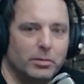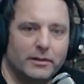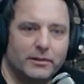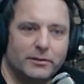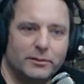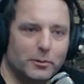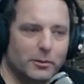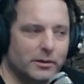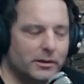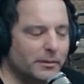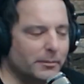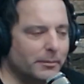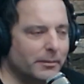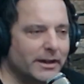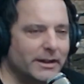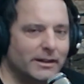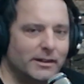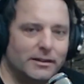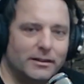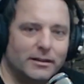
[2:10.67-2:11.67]
Plus, you were in the
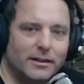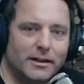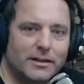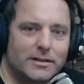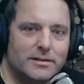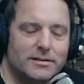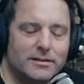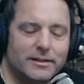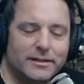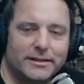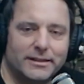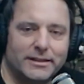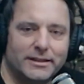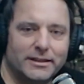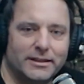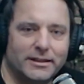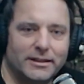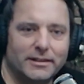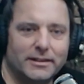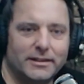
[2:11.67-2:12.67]
Mighty Ducks. I
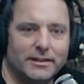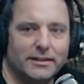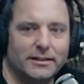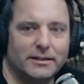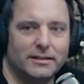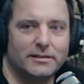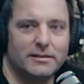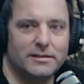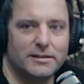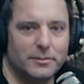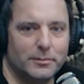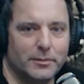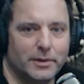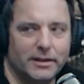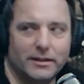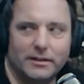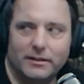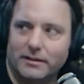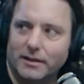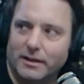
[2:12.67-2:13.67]
think anything that's in the
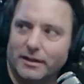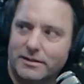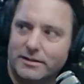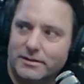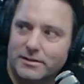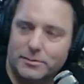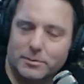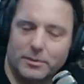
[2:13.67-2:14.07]
Mighty Ducks